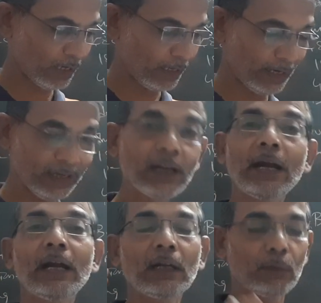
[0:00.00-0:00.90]

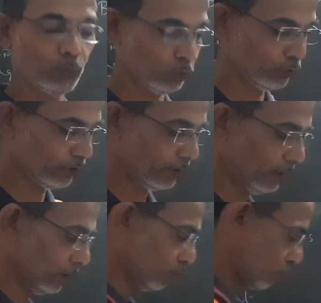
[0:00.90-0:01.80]
added at the both
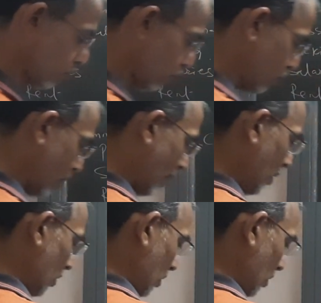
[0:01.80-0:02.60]
cities. So